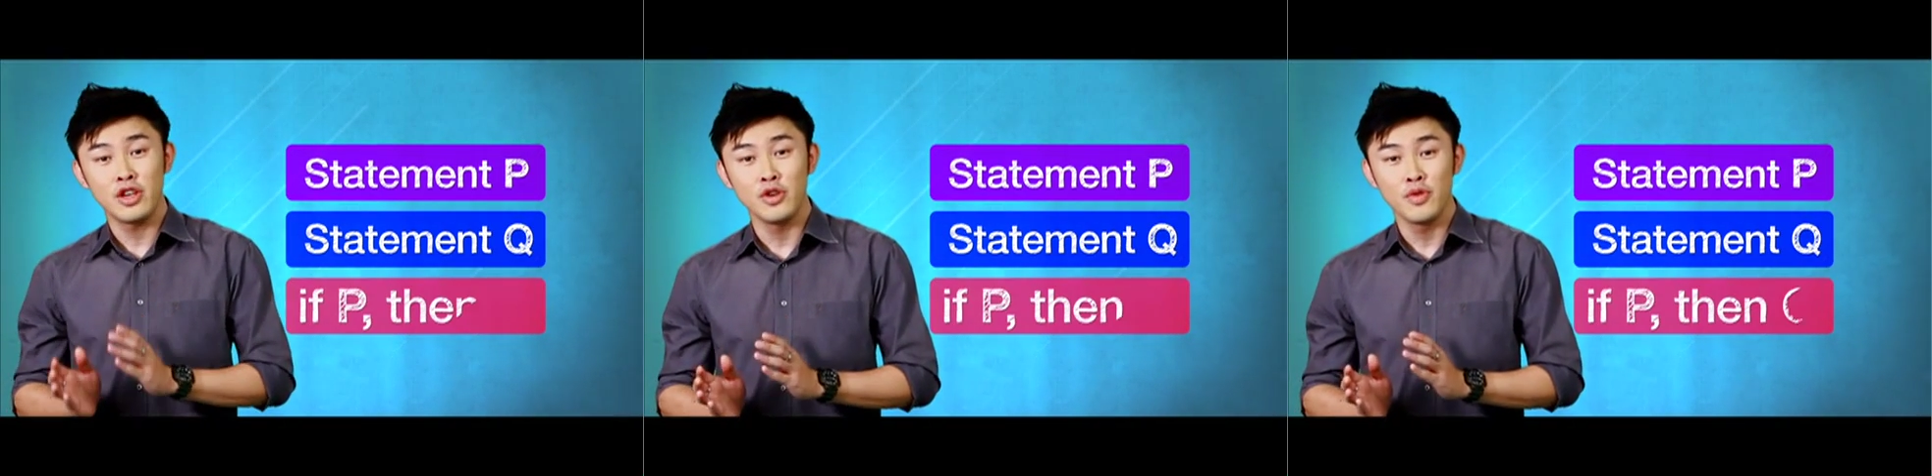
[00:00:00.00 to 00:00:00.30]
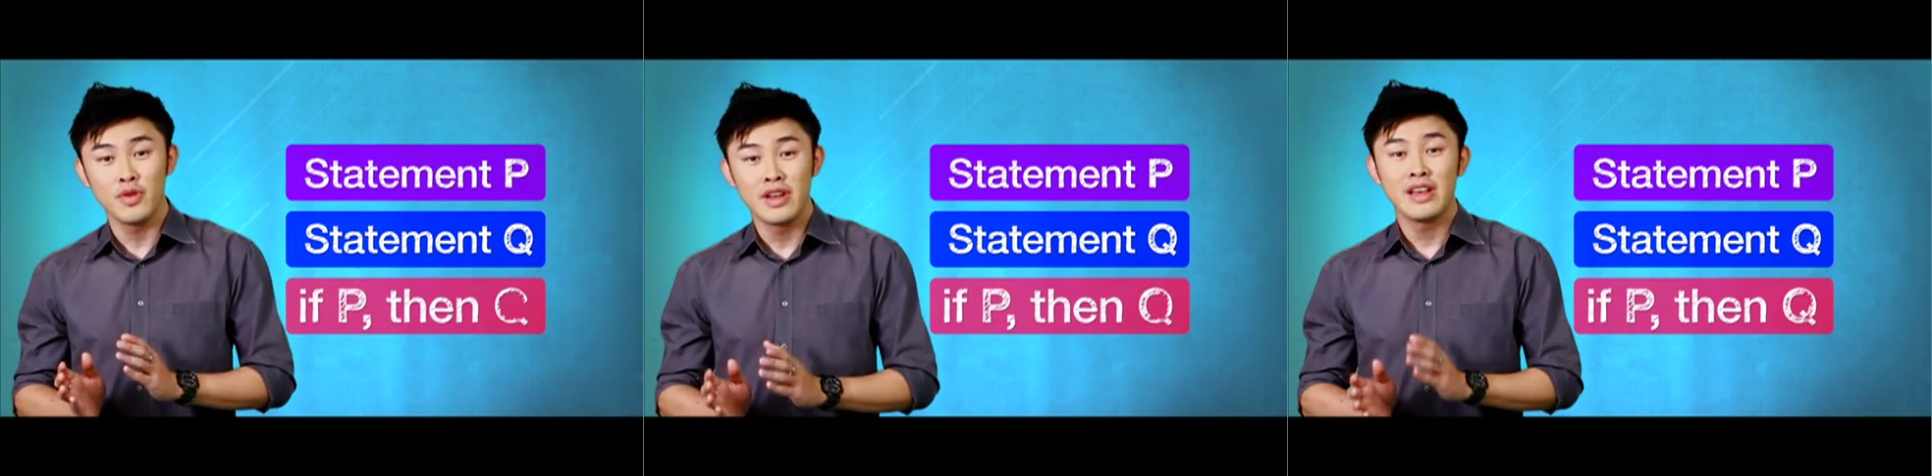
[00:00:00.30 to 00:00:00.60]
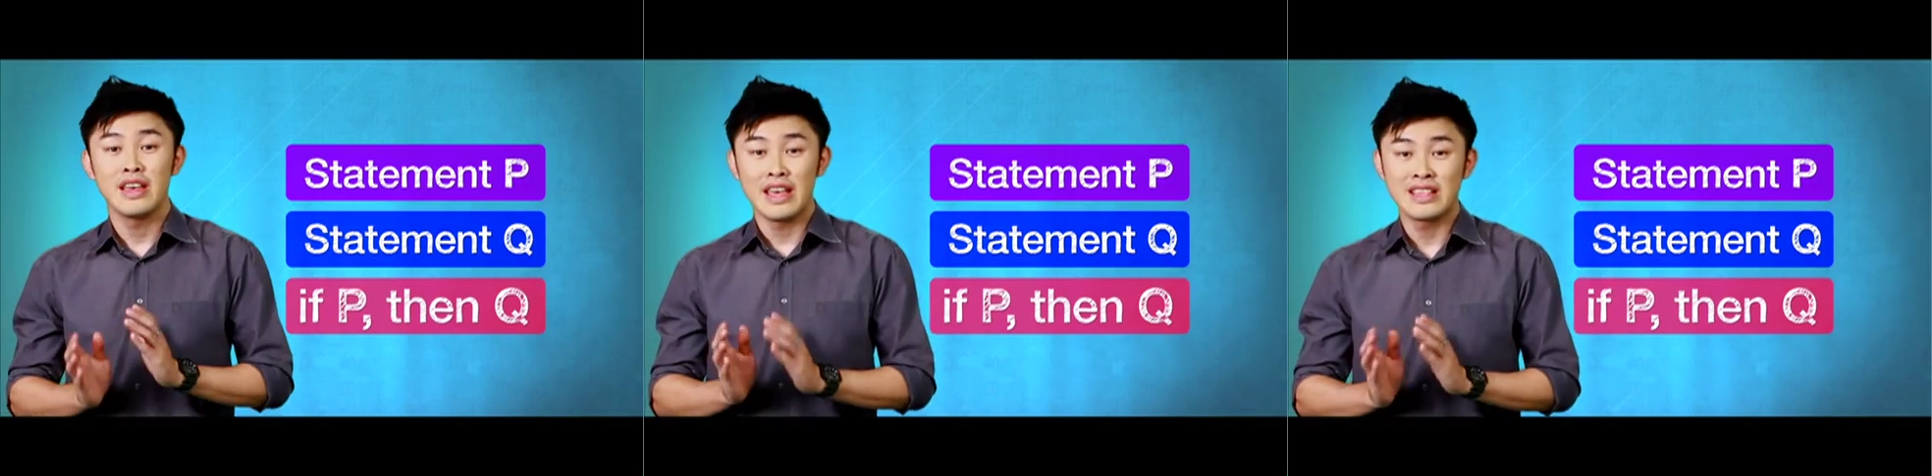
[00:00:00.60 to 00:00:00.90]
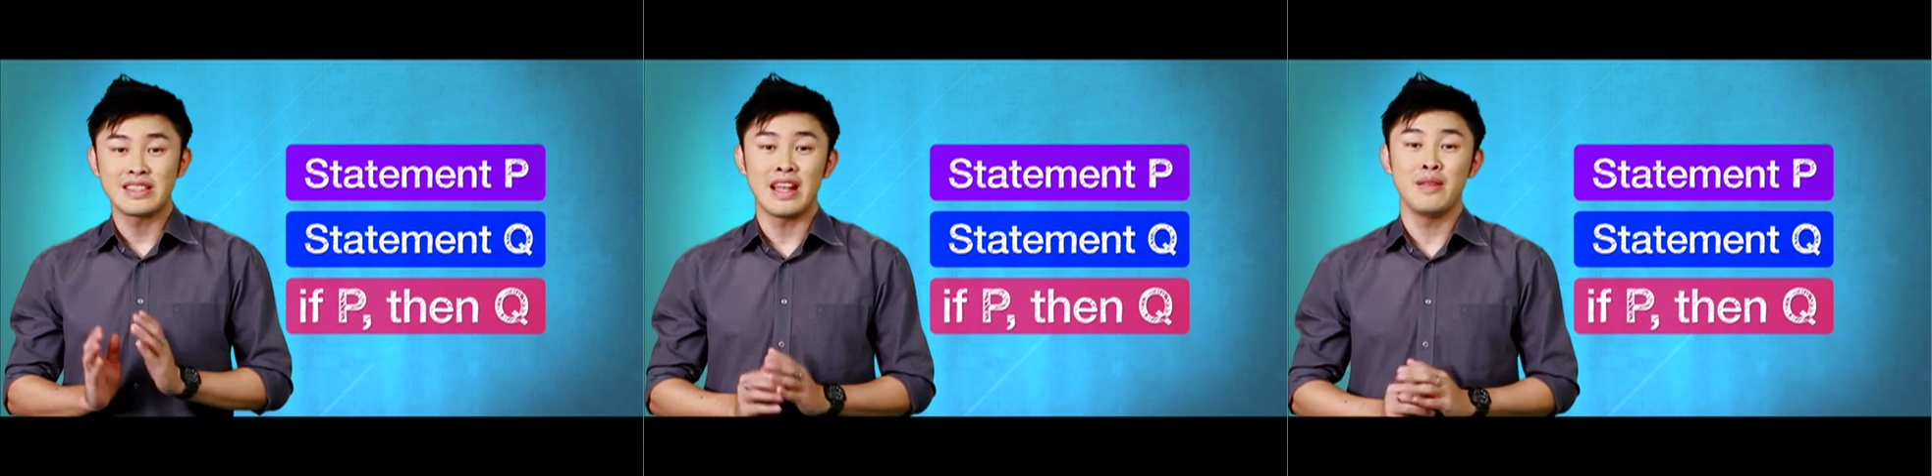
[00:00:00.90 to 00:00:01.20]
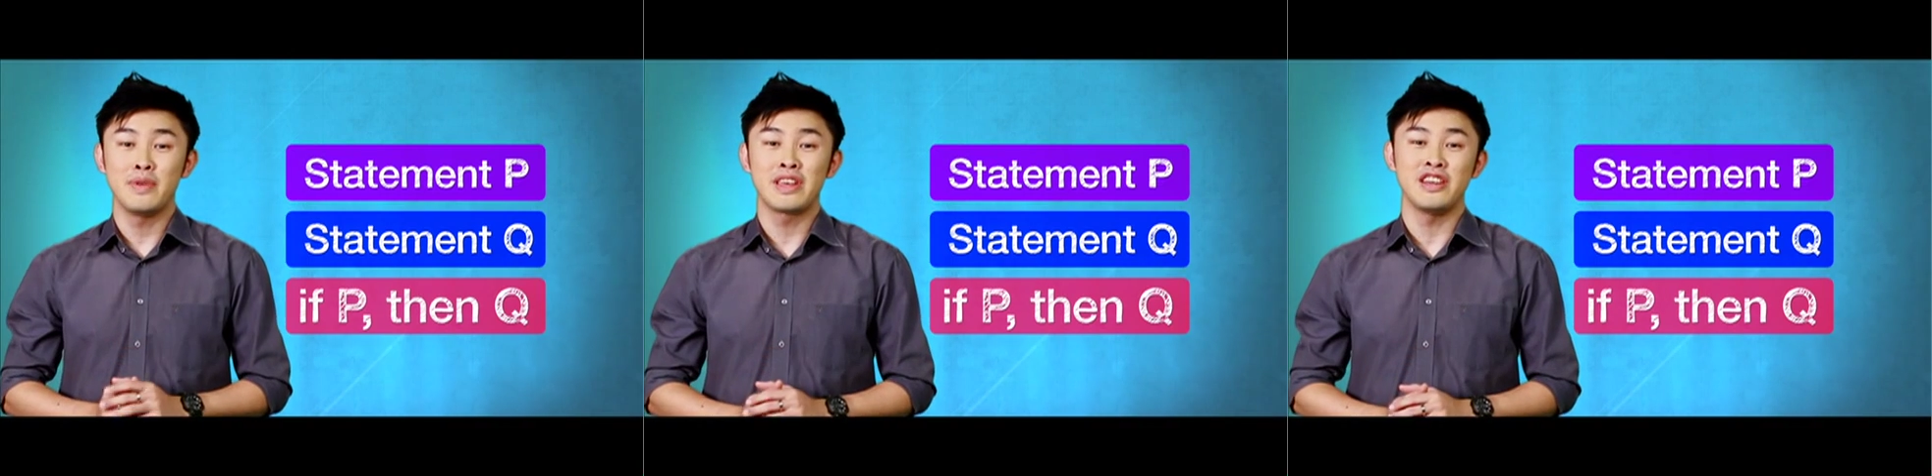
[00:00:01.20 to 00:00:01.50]
Q is
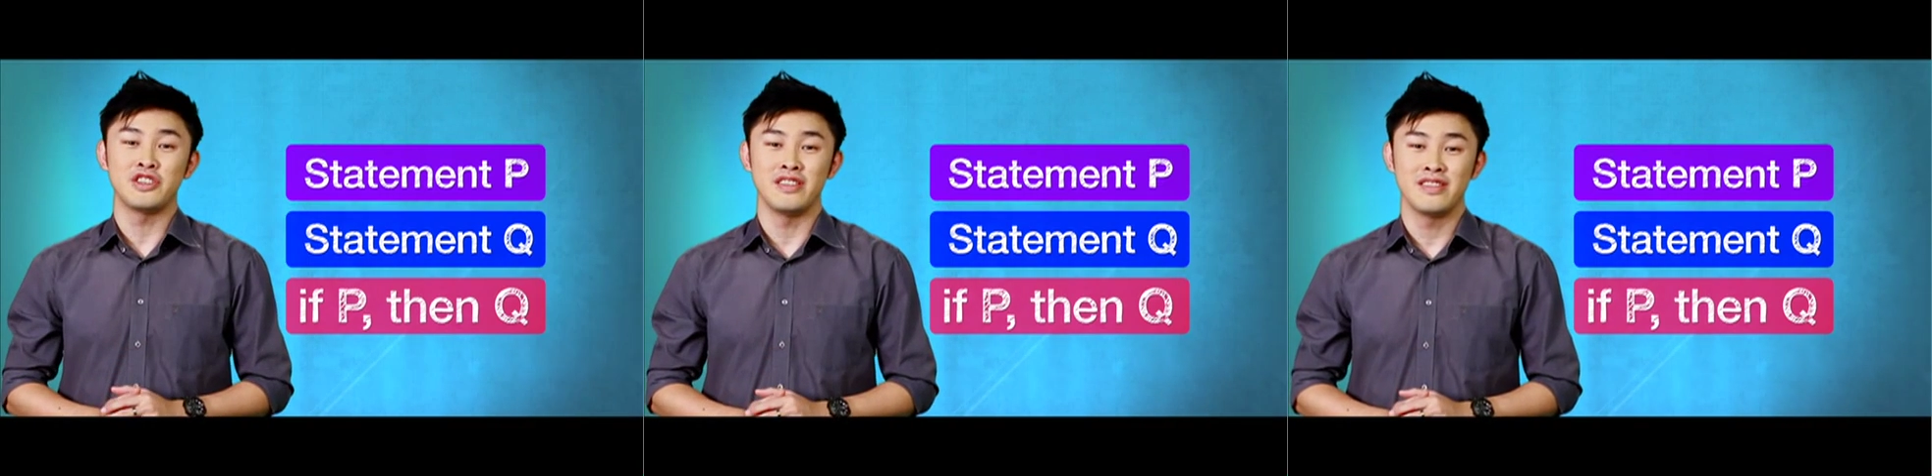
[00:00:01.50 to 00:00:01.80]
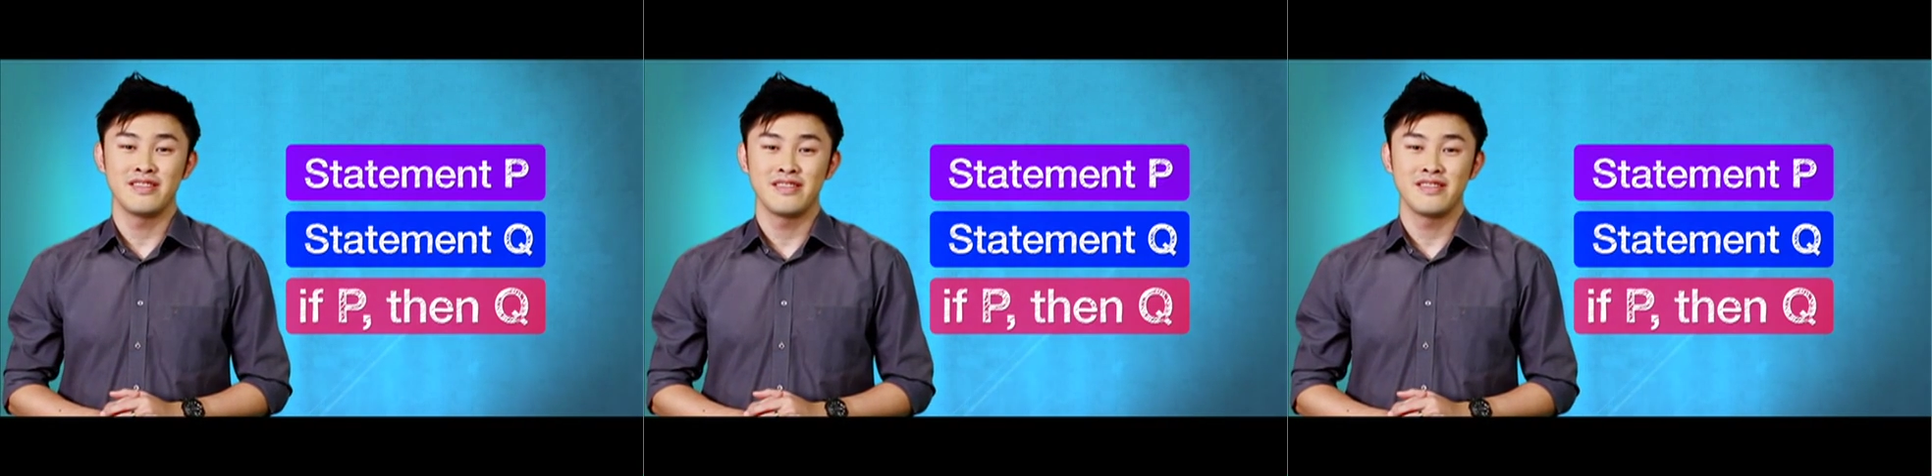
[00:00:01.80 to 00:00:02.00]
an implication.